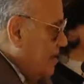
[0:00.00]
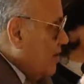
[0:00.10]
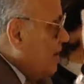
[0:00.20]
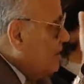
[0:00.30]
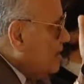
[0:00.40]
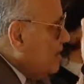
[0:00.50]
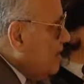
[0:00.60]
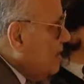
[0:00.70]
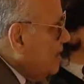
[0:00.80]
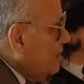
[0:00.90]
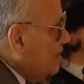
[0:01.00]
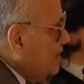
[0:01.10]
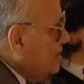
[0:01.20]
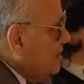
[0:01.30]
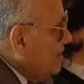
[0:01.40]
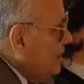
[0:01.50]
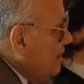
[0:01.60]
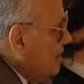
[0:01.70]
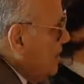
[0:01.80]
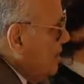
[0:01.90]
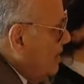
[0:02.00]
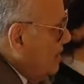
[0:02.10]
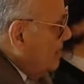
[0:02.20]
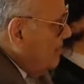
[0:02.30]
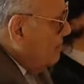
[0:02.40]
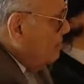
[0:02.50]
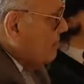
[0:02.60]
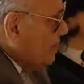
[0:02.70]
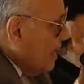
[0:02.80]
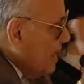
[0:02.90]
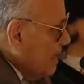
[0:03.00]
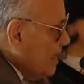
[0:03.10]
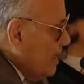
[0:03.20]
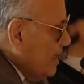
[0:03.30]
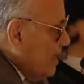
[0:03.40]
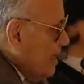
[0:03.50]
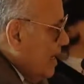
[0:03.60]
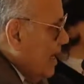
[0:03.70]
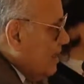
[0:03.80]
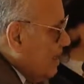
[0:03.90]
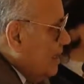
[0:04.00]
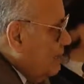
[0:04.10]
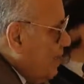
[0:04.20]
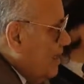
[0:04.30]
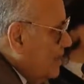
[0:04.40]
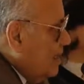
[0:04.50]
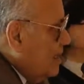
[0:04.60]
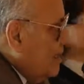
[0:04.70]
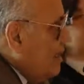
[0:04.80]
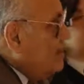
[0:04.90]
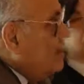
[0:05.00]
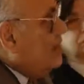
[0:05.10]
write anything with his mentality. And little by little, he is